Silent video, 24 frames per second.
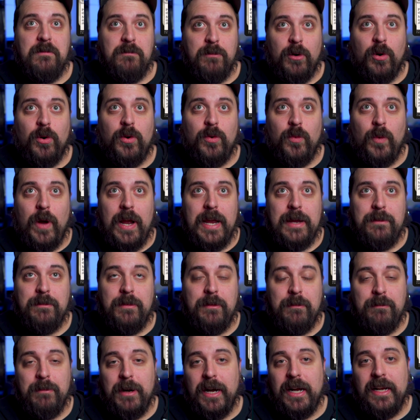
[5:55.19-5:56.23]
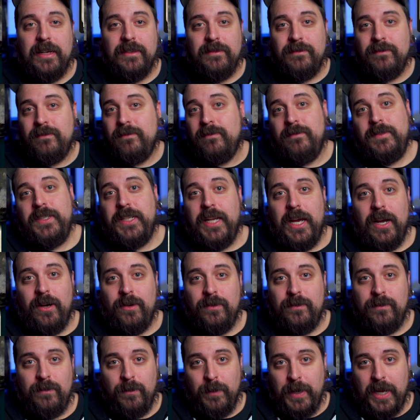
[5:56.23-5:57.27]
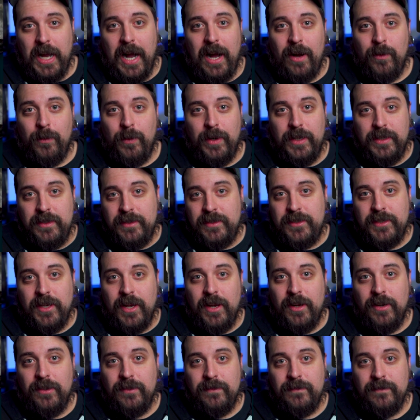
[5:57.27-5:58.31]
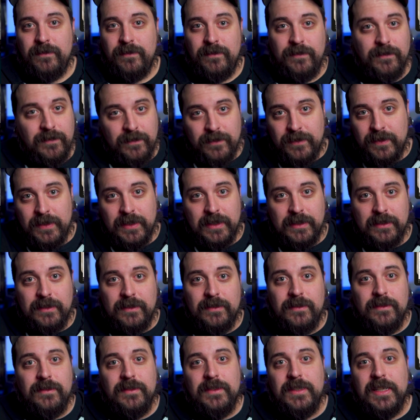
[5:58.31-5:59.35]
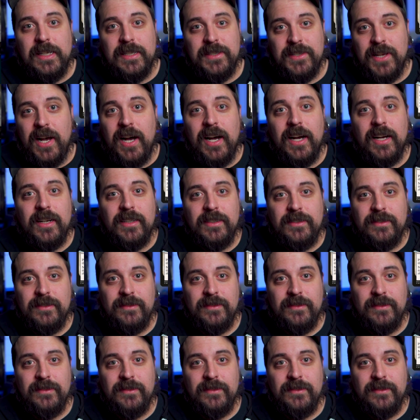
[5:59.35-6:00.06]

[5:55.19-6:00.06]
board wipe, but you know, we got one, so huzzah.